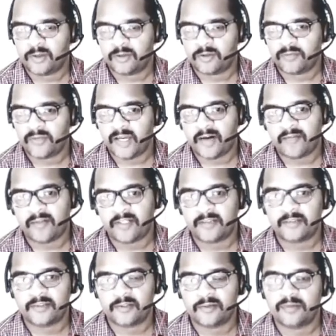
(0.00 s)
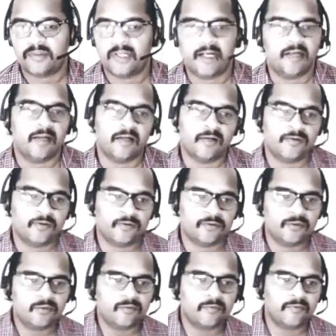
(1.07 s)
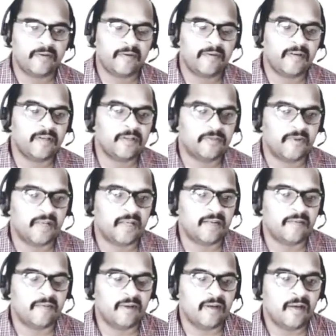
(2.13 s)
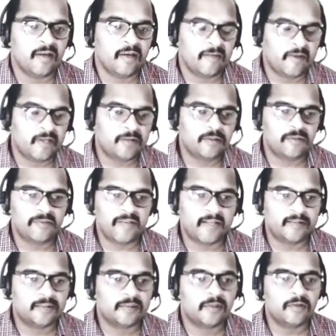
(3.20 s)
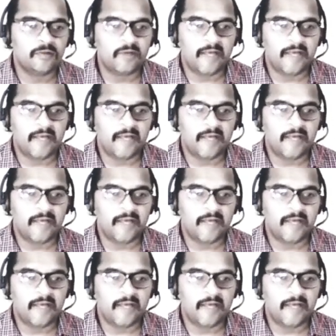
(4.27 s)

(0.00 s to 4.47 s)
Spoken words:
So we have to exclude that also. So where should we exclude?